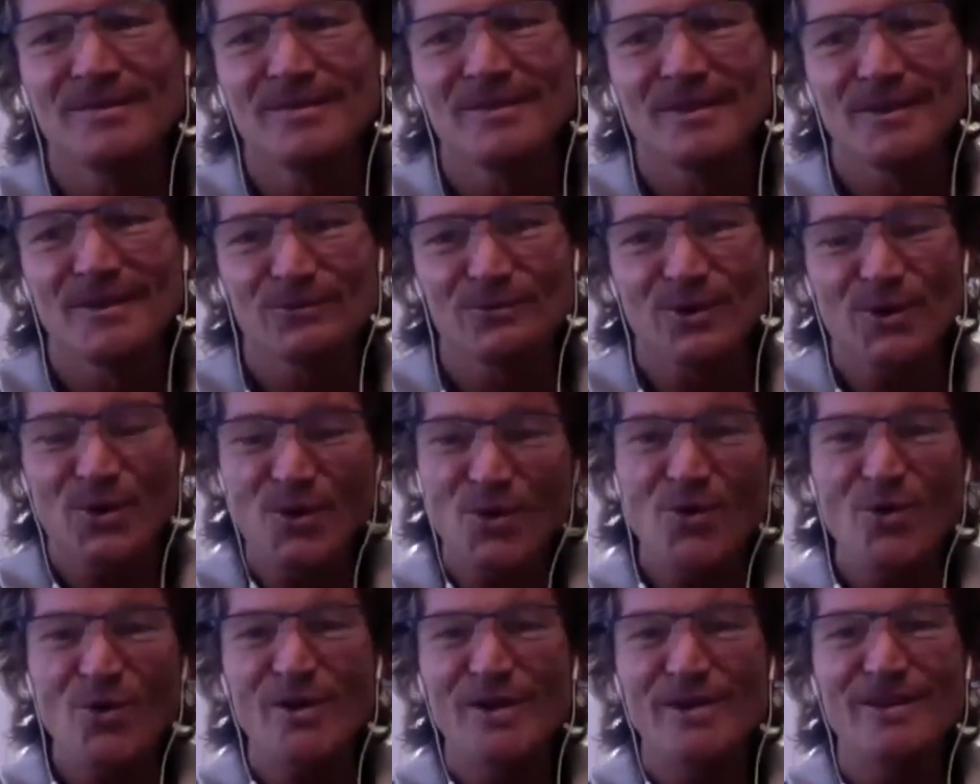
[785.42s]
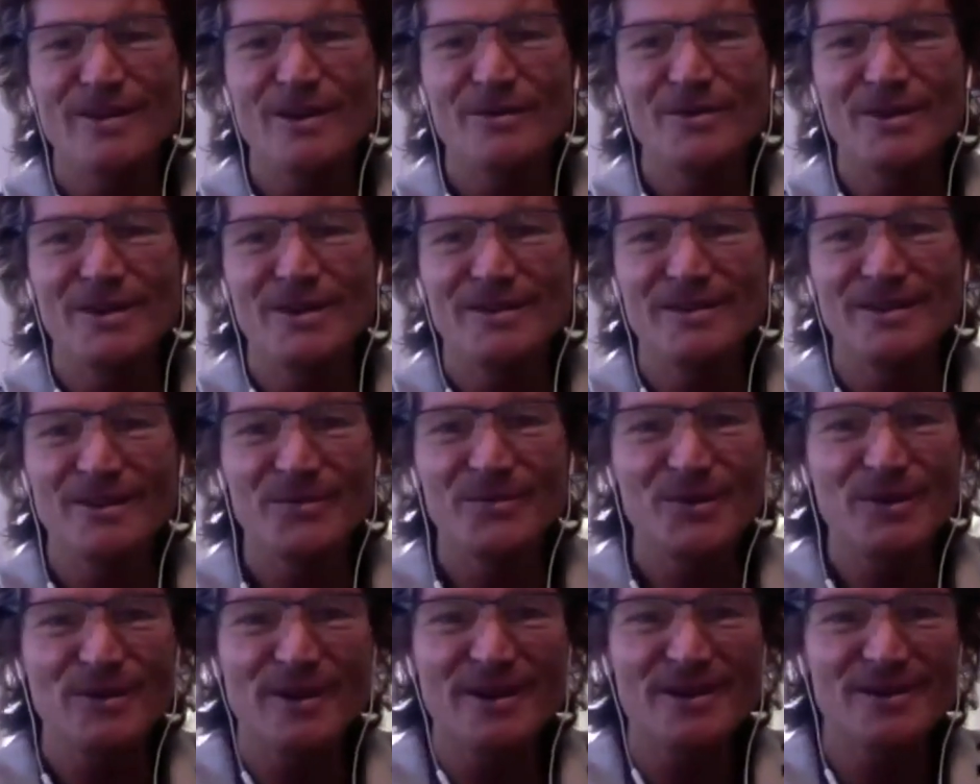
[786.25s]
recording of it, and
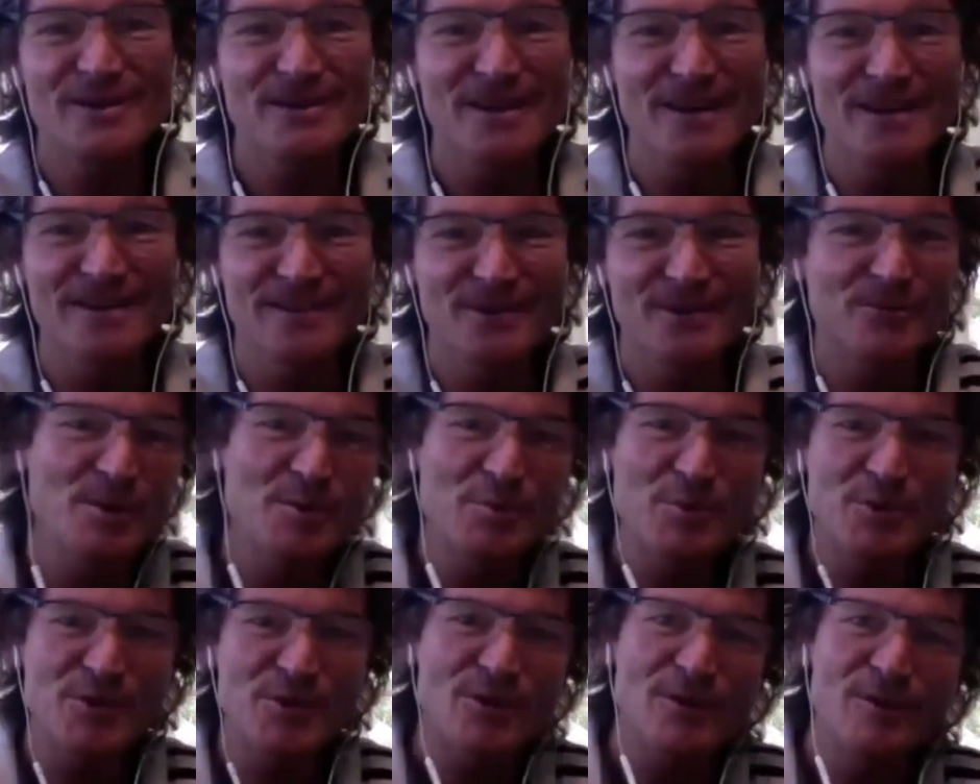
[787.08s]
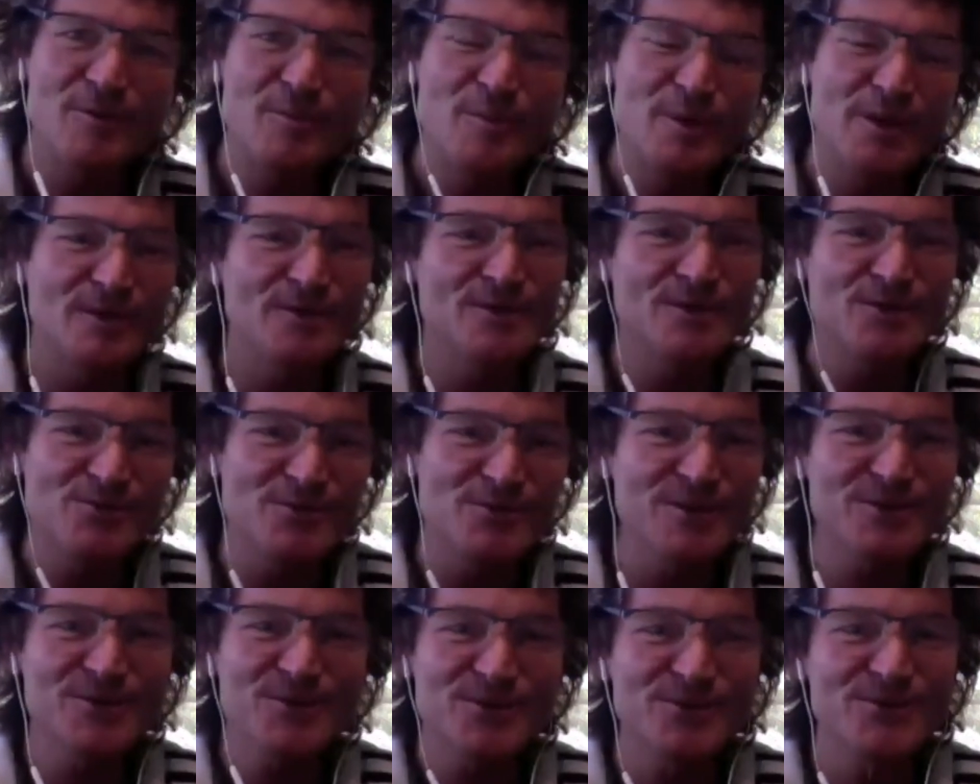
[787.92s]
if you like that, then we put all the bells and
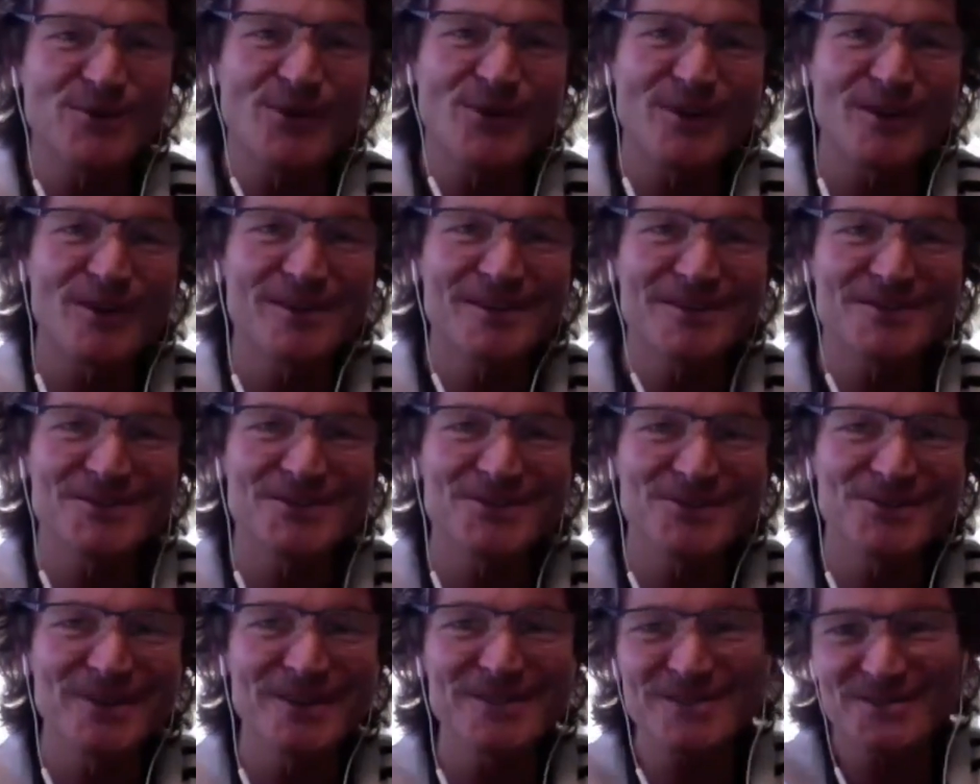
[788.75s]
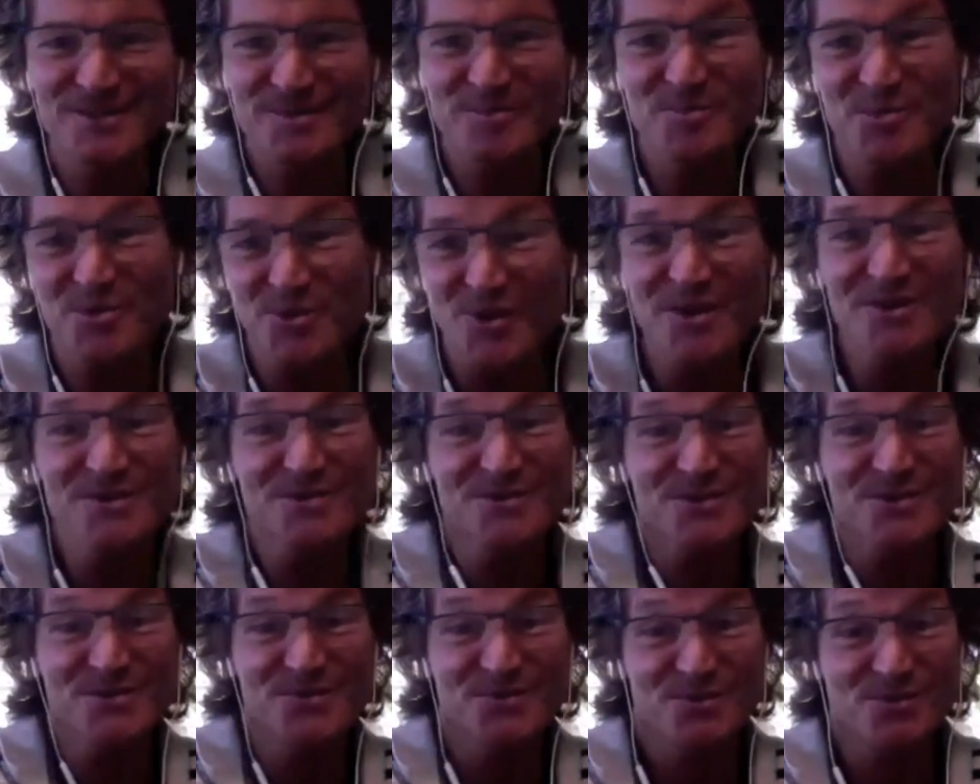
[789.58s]
whistles on it. So that's the
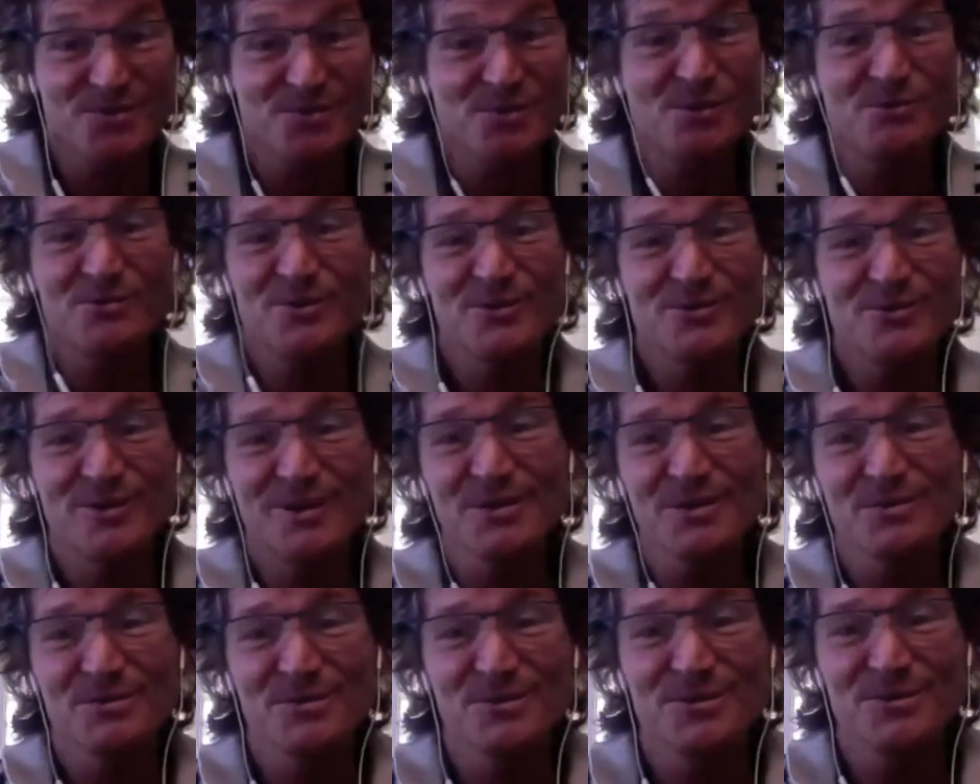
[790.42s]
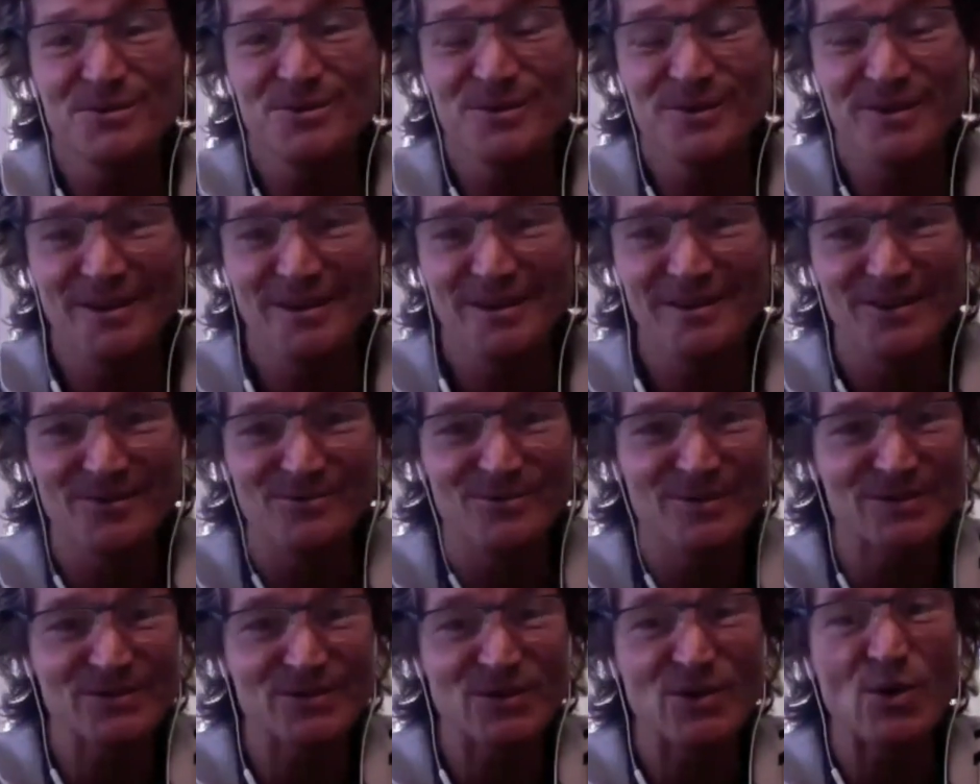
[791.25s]
process for what we went through, and it
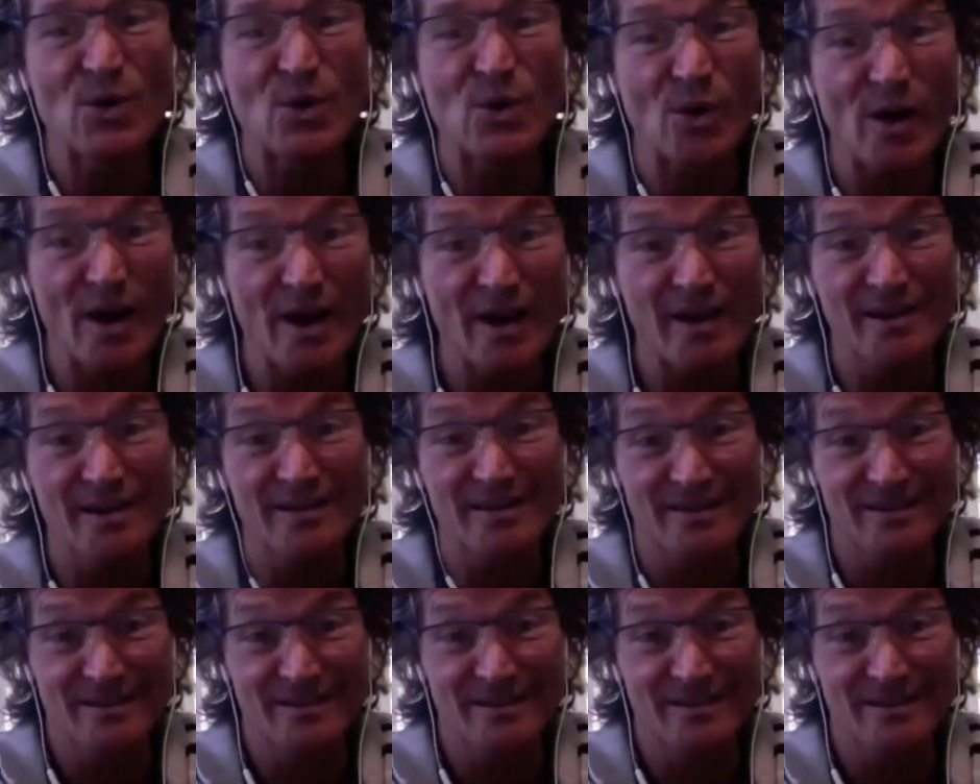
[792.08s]
was great.